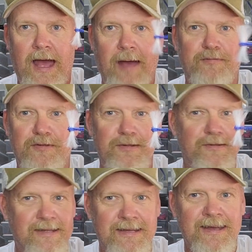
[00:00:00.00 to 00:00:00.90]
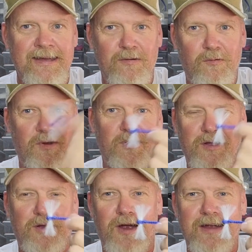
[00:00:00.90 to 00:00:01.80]
Absolutely one of
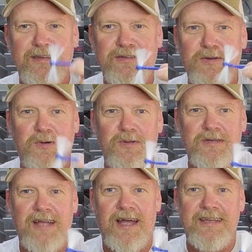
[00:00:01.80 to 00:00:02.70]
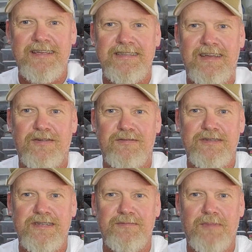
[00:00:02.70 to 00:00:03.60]
the greatest, coolest ideas I've
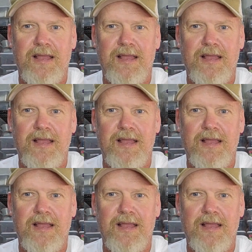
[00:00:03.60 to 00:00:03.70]
ever seen in